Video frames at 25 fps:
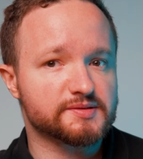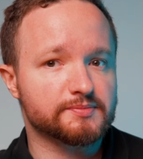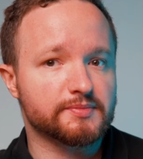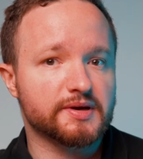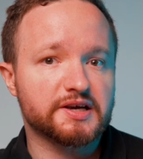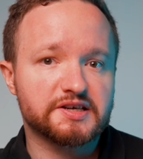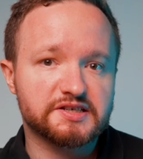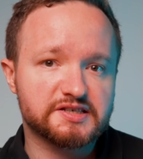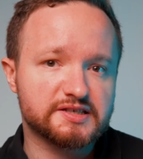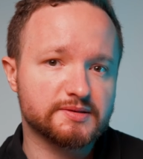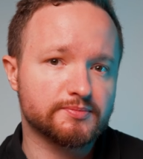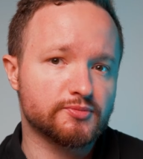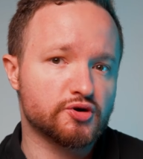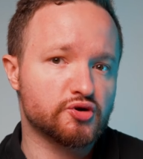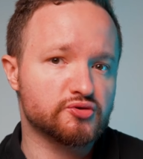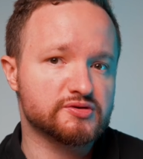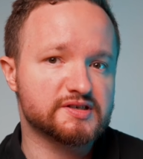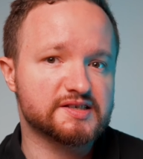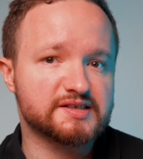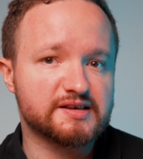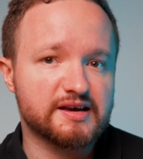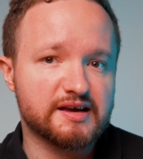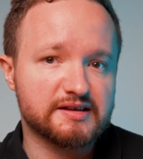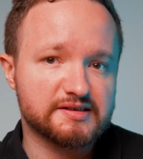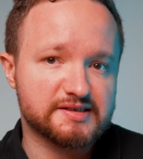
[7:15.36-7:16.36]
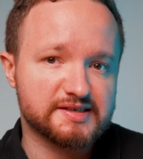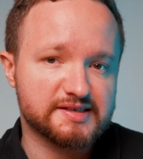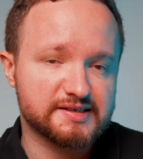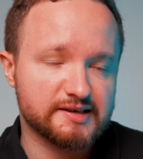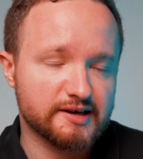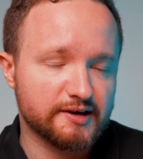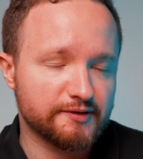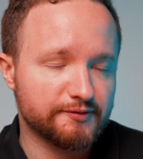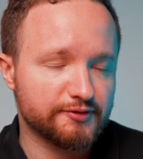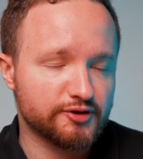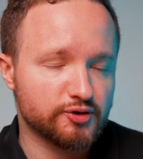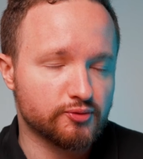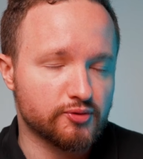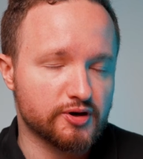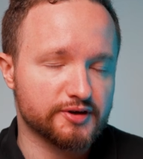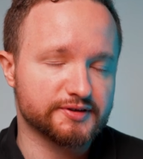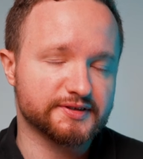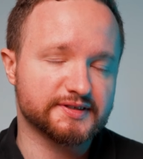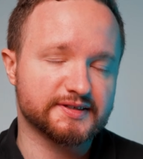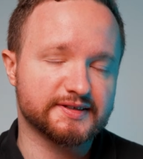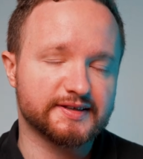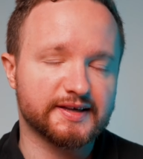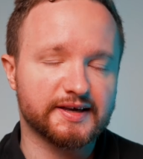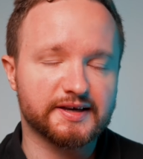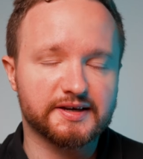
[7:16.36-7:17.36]
makes the most sense if you want
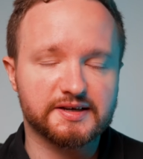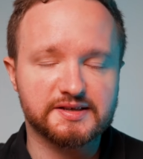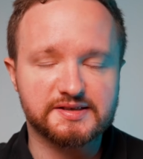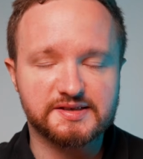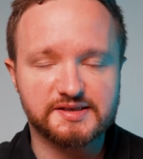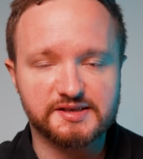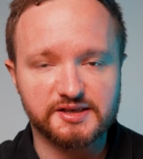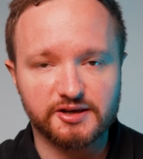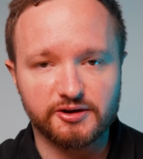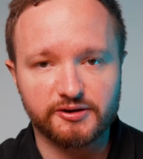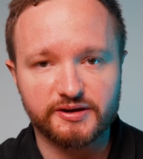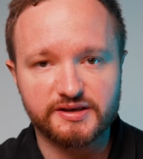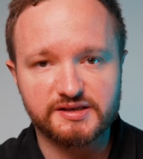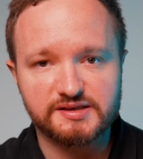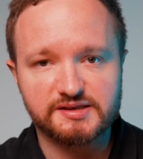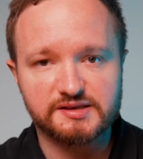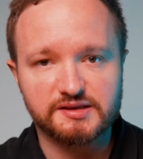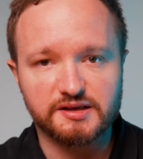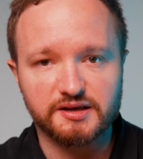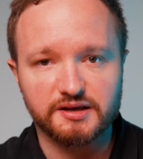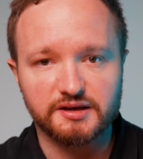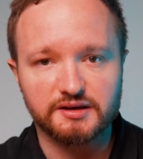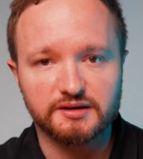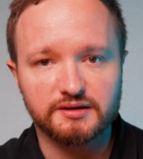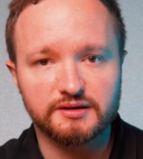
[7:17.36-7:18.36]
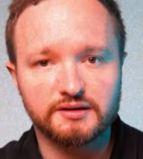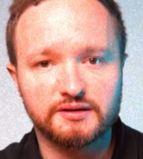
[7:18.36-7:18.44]
to take it seriously.